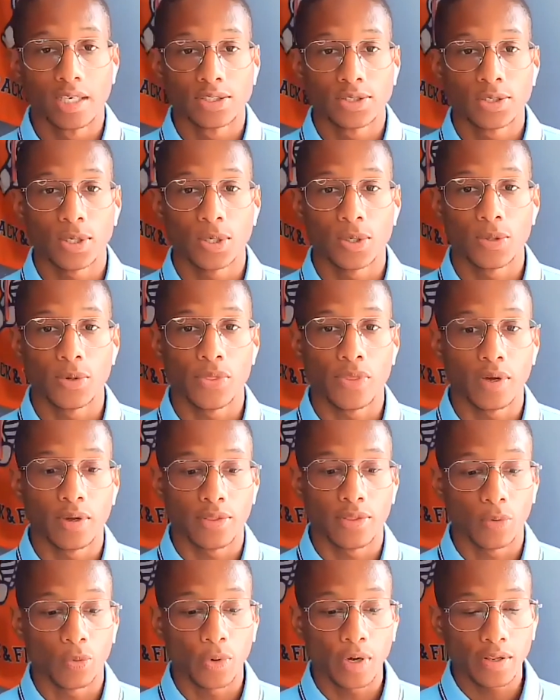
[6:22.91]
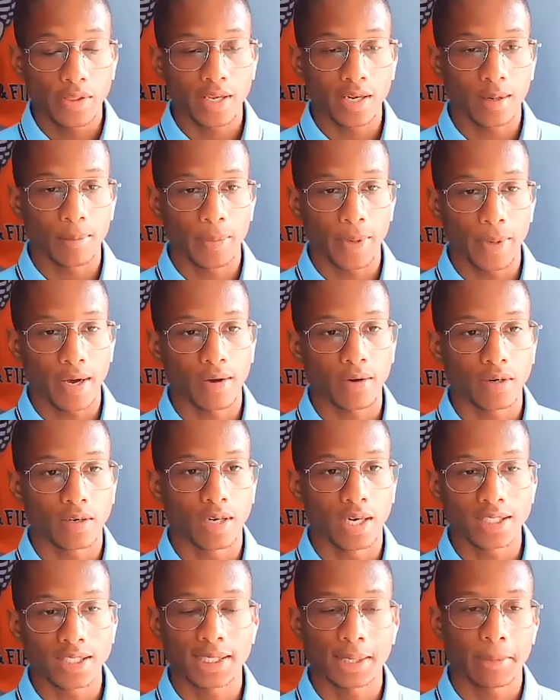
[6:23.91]
So the one thing about
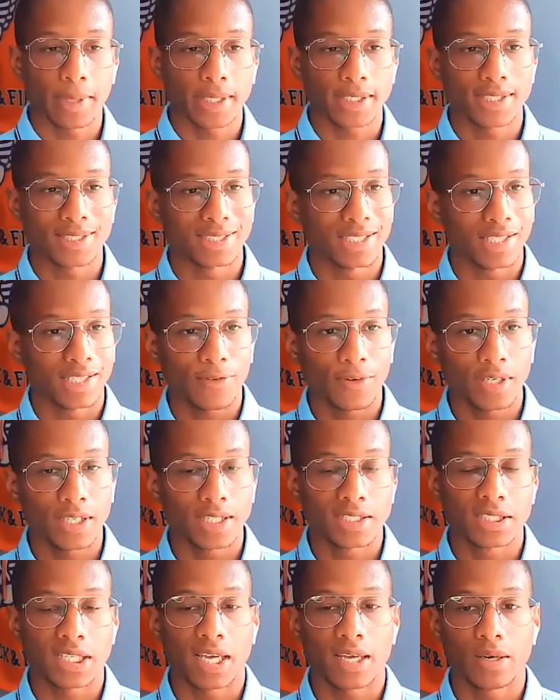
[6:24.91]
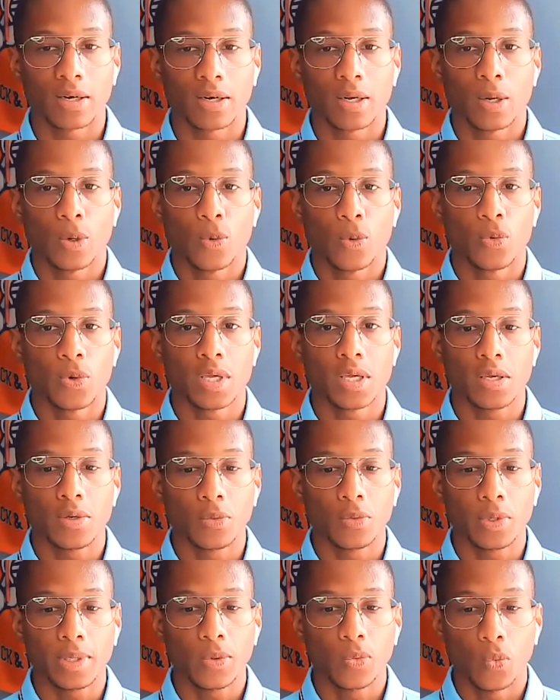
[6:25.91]
us that makes us different is that
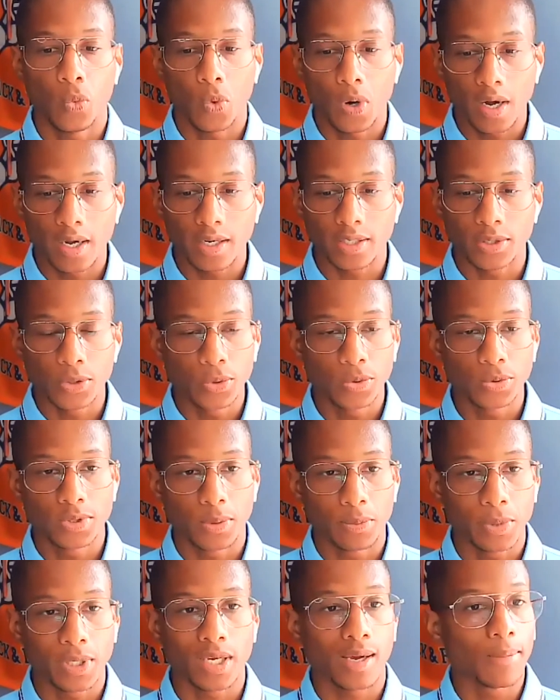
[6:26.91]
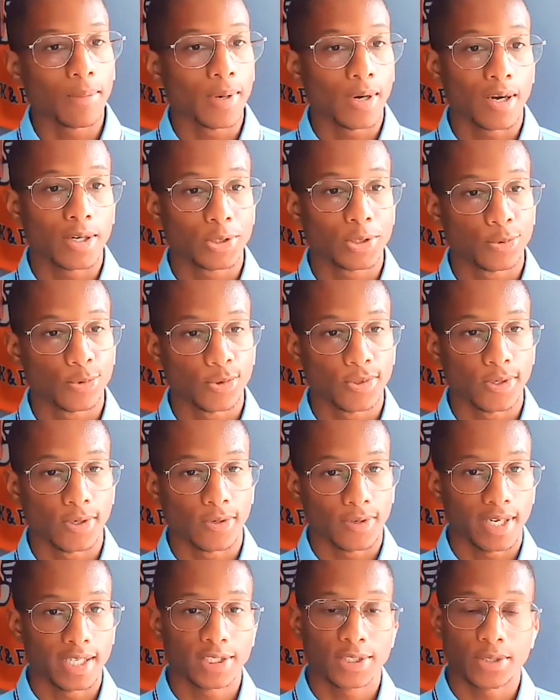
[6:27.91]
we want you to become an entrepreneur,
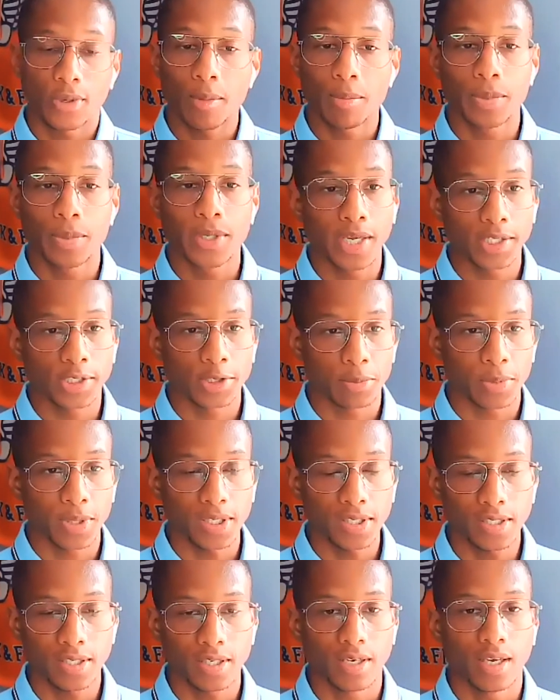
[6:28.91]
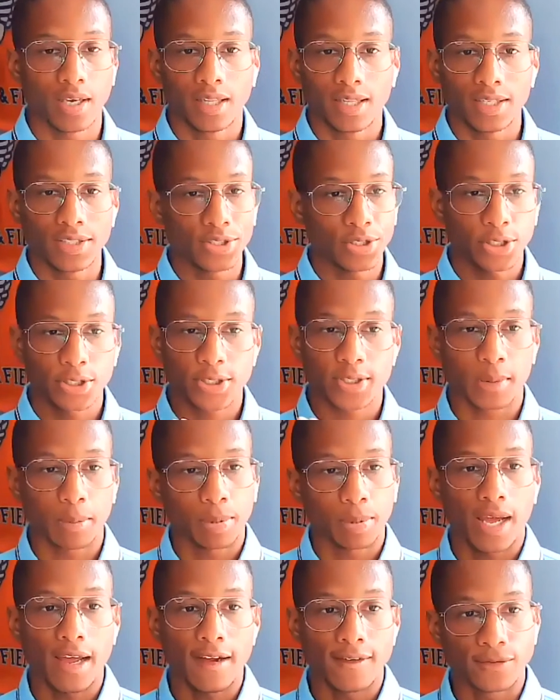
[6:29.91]
right? So at PHP, this is just a
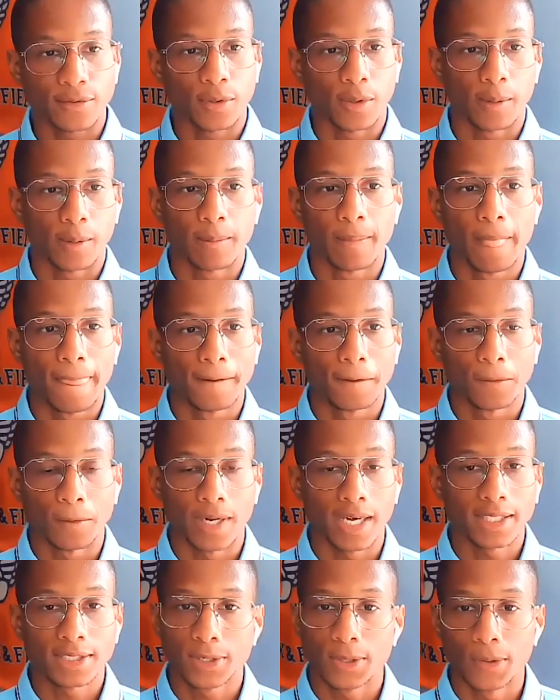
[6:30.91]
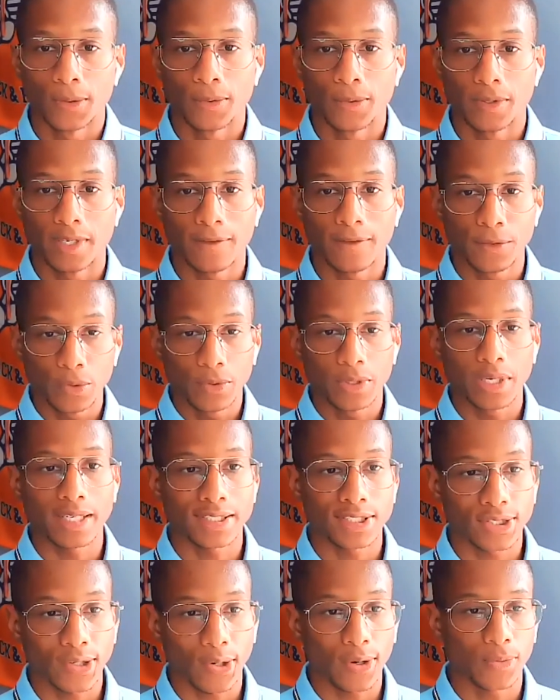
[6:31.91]
platform, right? So if you
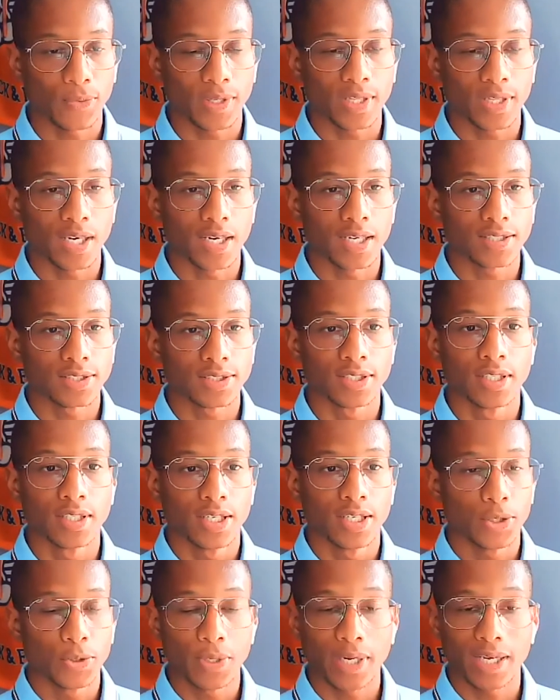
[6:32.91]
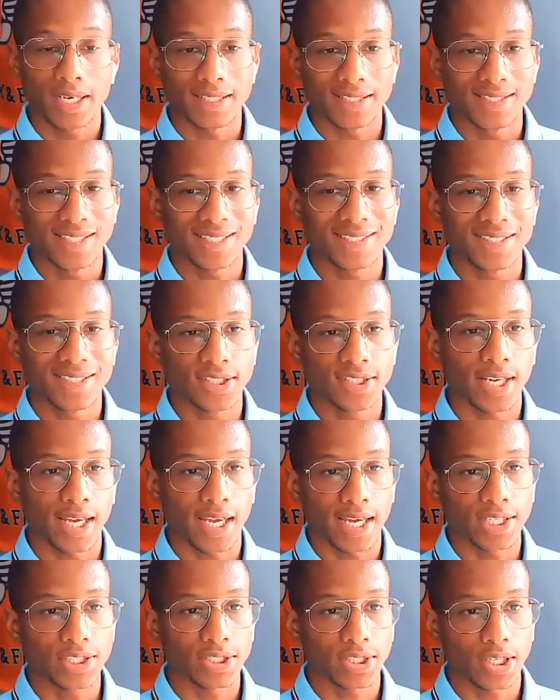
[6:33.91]
get started with us, you get a 6-digit
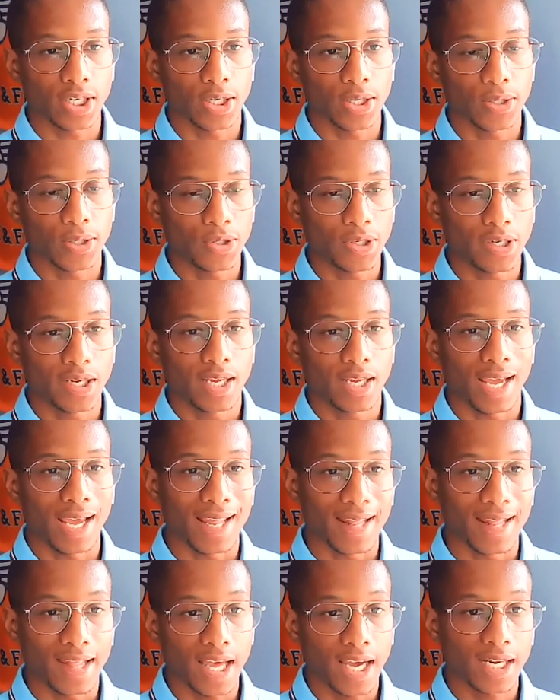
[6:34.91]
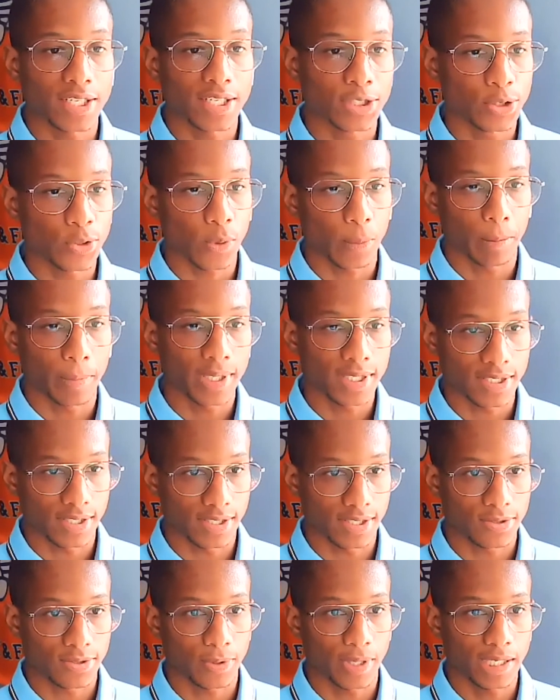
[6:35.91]
agent code, and that is your
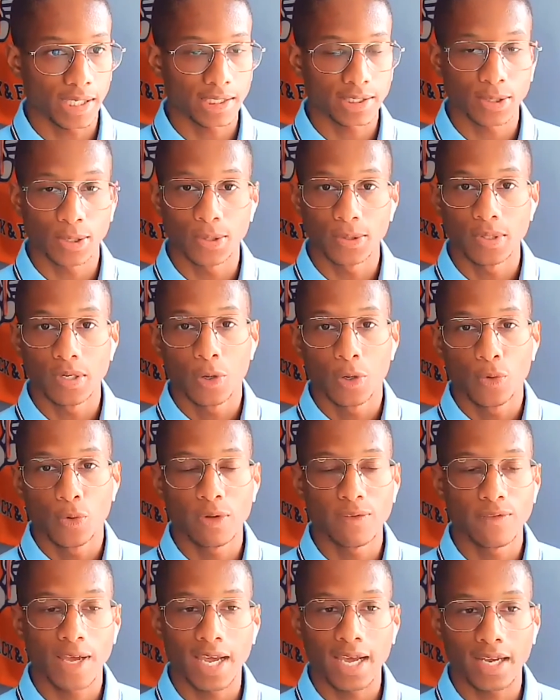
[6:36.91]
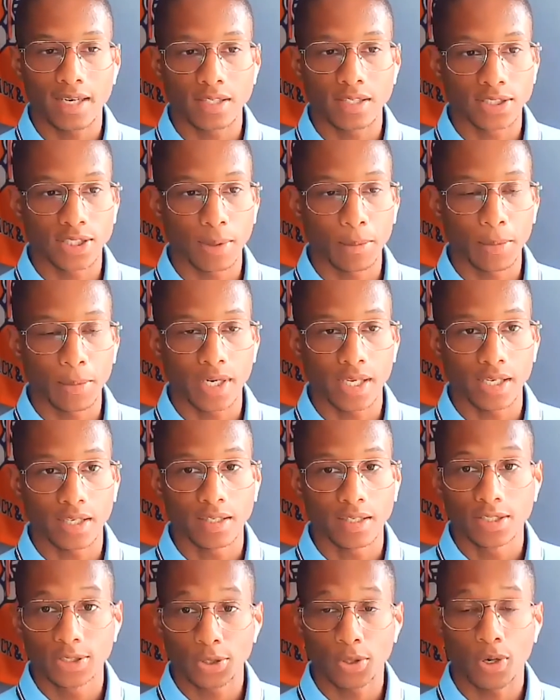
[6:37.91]
business, right? So we've had
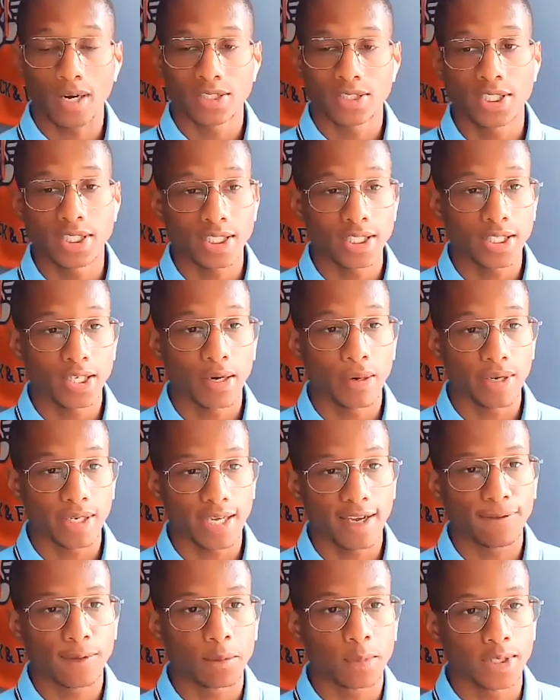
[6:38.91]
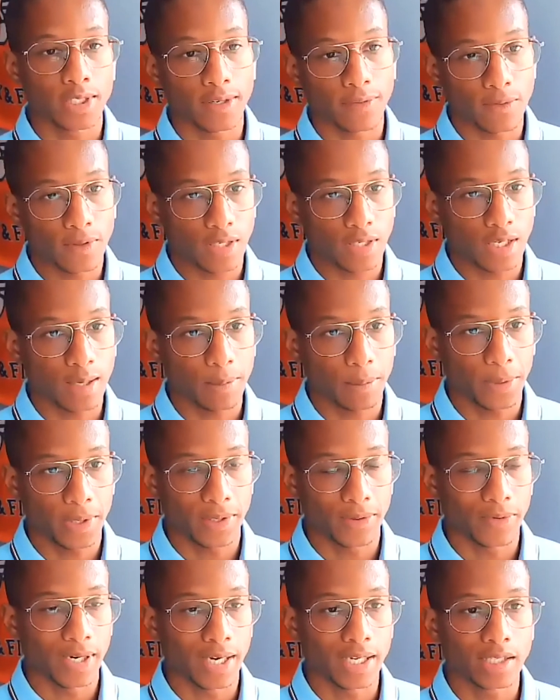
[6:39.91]
somebody, so our CEO, he came from a different
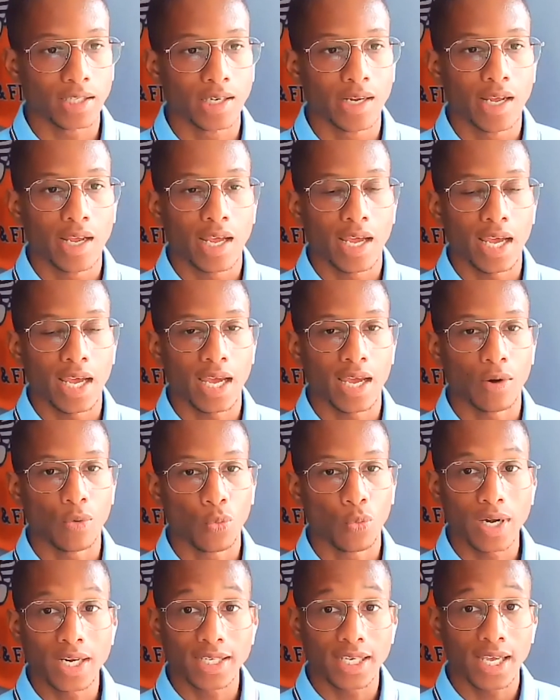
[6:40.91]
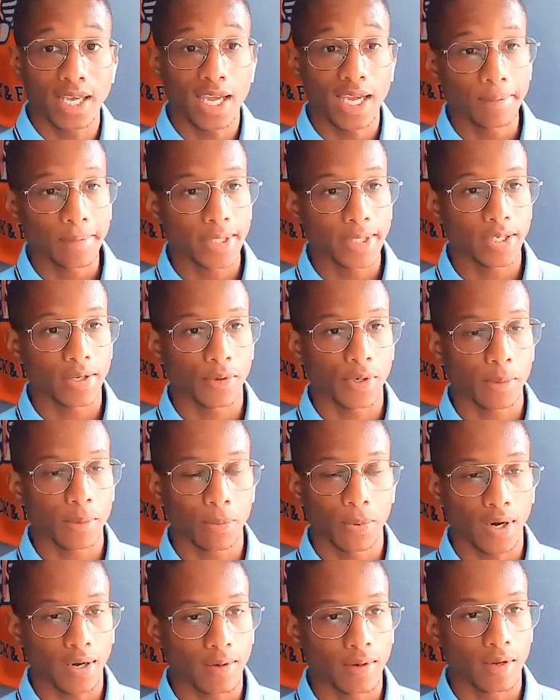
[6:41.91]
company, right? And when he came here, he
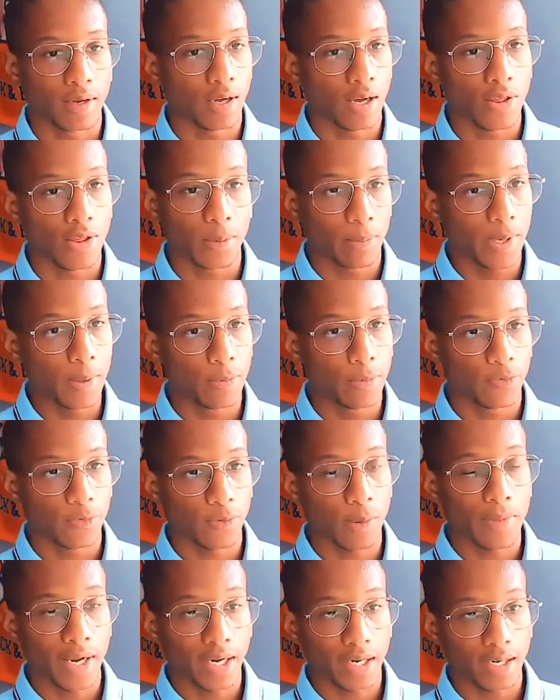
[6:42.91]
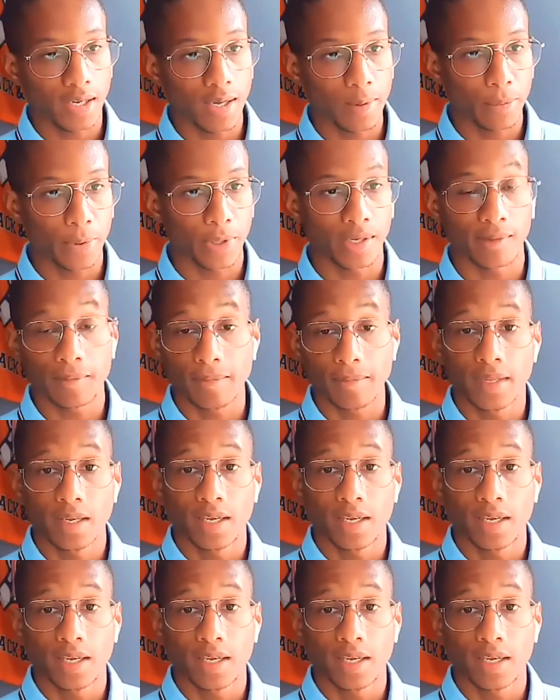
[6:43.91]
brought other people from that company.